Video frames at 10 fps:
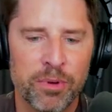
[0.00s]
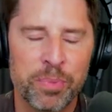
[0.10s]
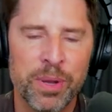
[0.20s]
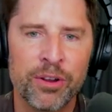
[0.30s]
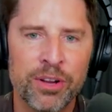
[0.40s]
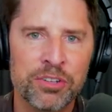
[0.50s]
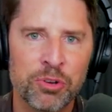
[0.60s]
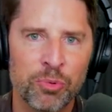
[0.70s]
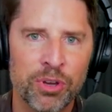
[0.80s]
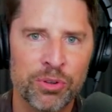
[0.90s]
a parent
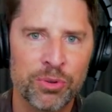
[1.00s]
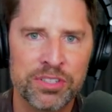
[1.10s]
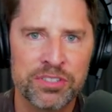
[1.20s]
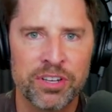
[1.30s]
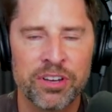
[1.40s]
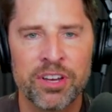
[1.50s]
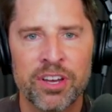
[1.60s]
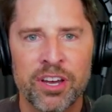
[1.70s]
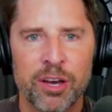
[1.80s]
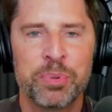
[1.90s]
or whether it's a
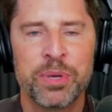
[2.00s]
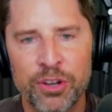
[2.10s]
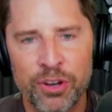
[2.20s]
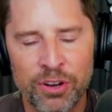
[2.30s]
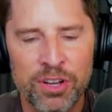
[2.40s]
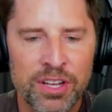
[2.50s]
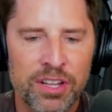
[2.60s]
a peer,